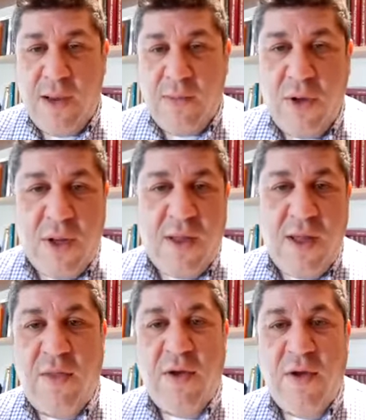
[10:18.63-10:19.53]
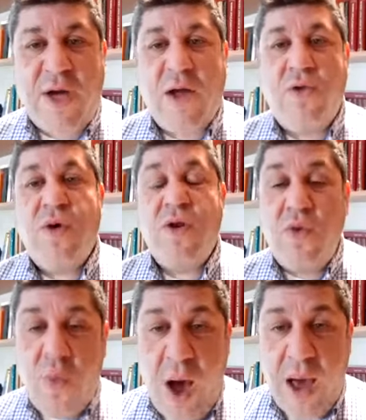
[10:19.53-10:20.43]
But look at the other child who can do
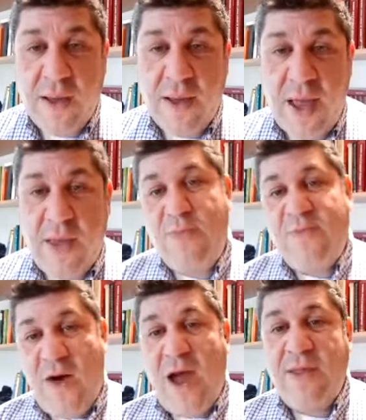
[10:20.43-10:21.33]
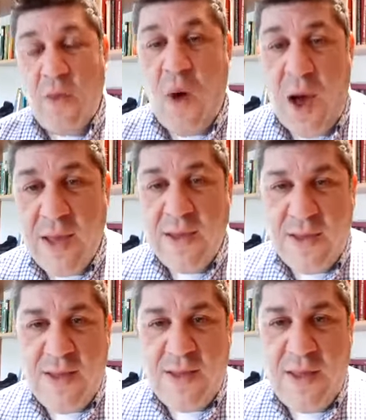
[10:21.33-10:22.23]
Y and find the Y
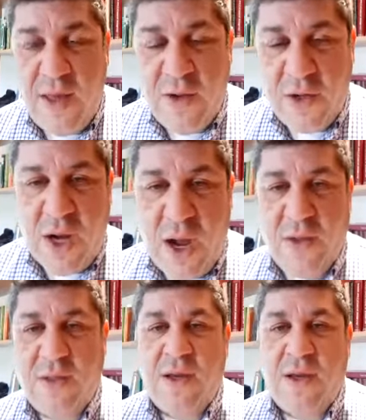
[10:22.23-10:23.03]
in the other child